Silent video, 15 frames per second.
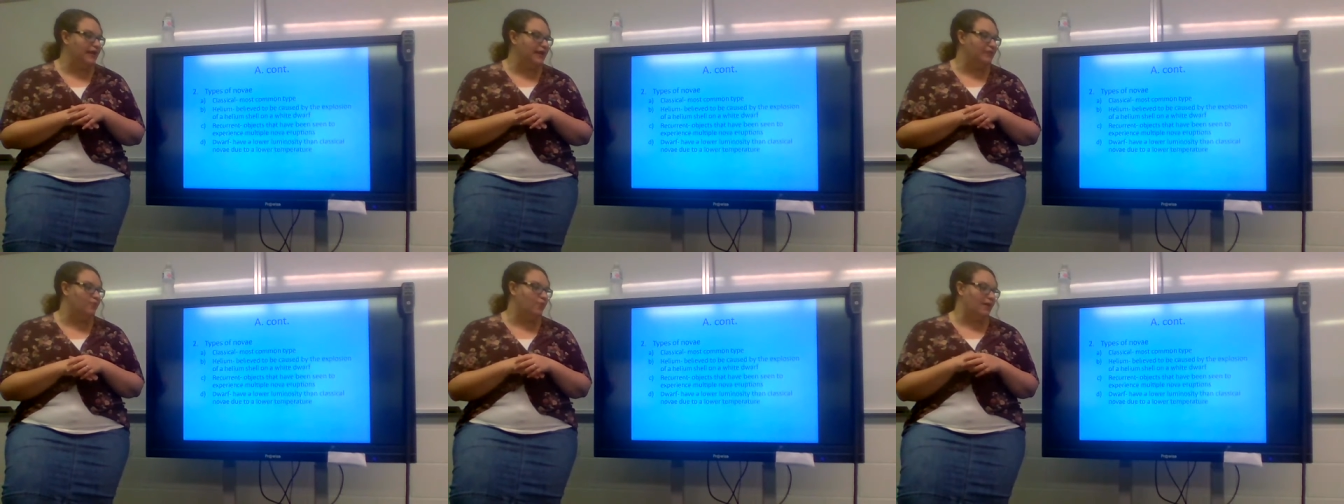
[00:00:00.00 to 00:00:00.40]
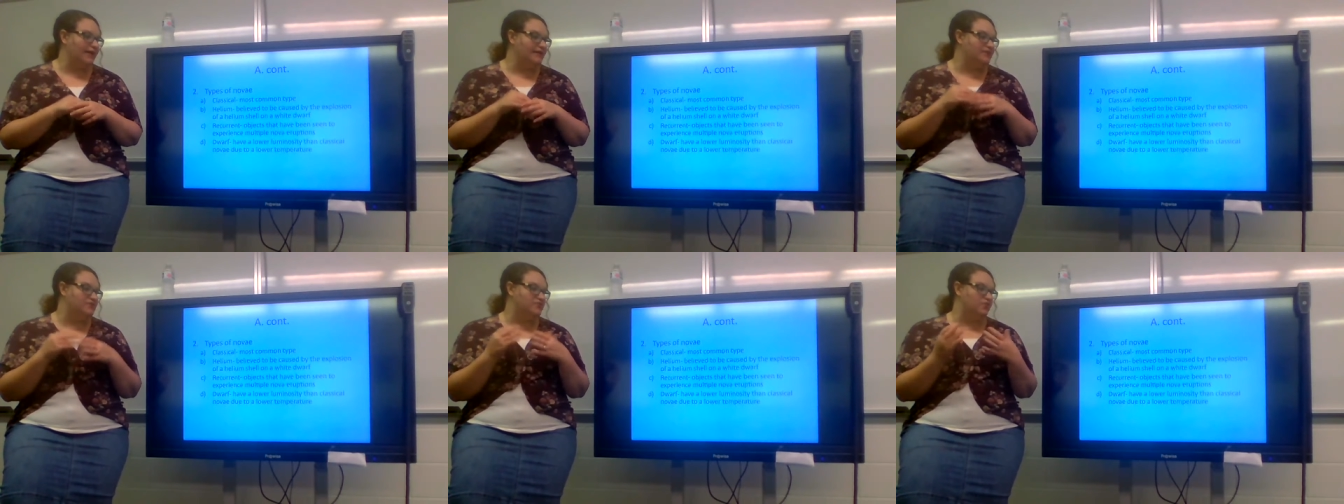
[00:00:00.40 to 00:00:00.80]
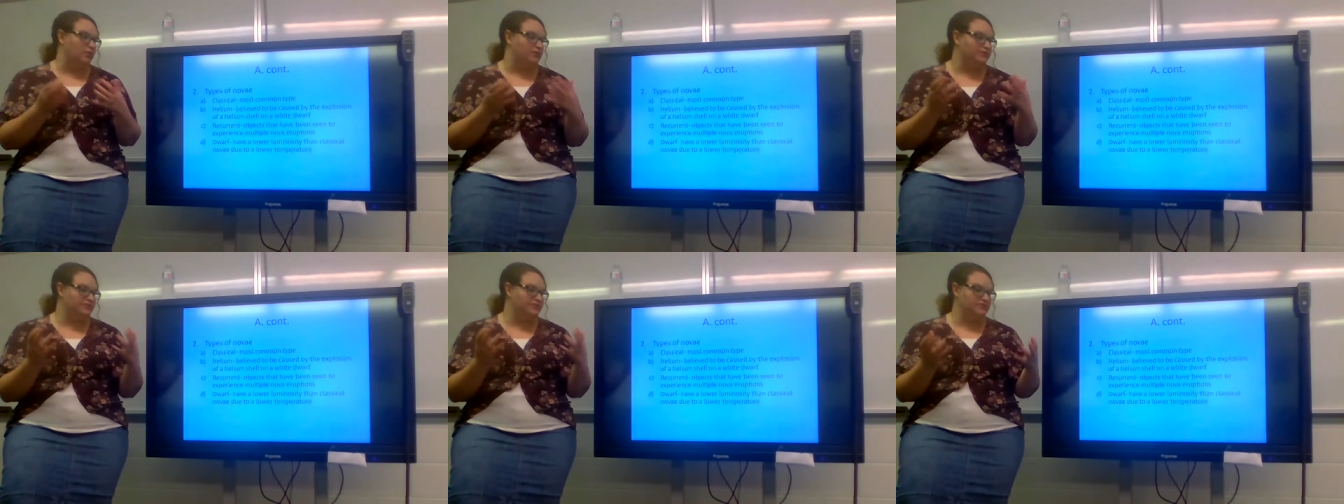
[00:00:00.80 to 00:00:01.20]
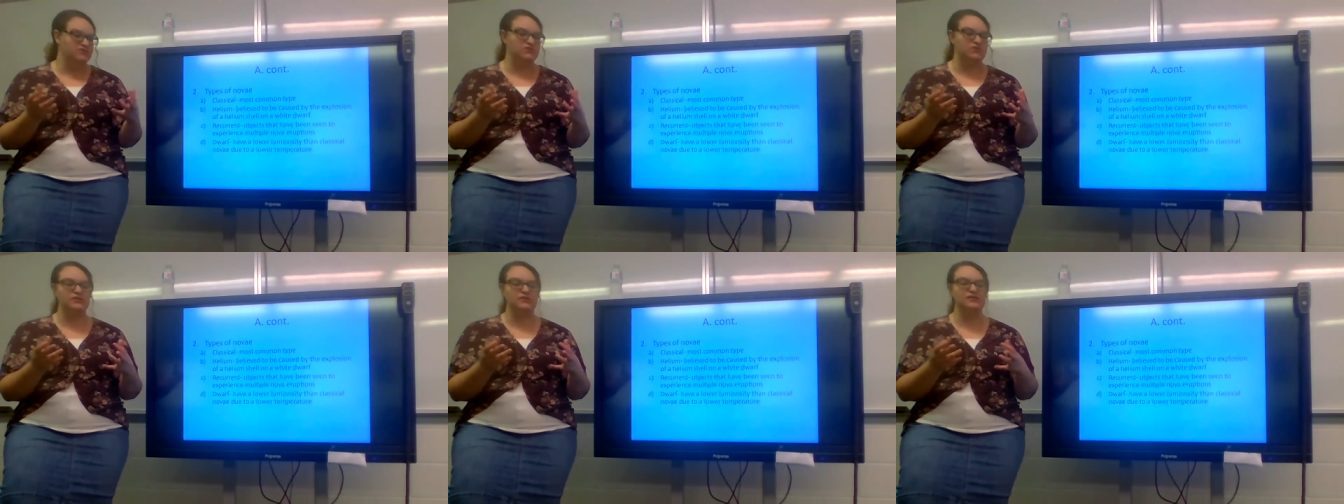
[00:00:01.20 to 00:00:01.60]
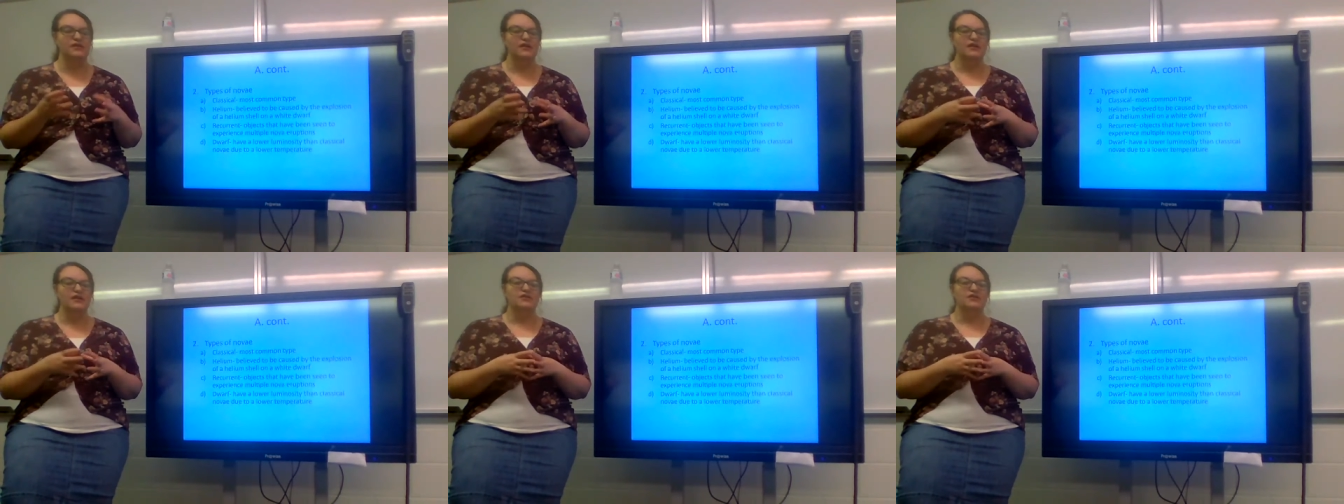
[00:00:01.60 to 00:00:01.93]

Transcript: a white dwarf star.